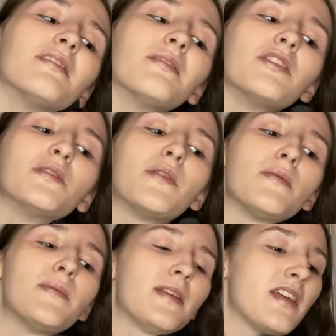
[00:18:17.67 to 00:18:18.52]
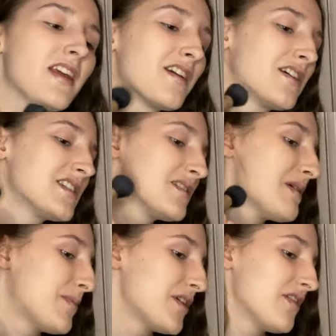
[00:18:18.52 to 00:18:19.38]
She's probably thinking because it's
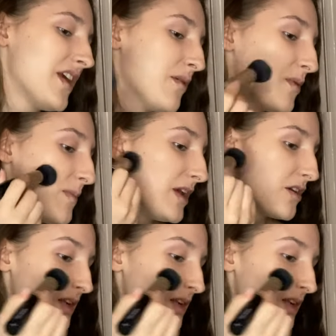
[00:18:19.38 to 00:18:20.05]
my birthday, it would be a good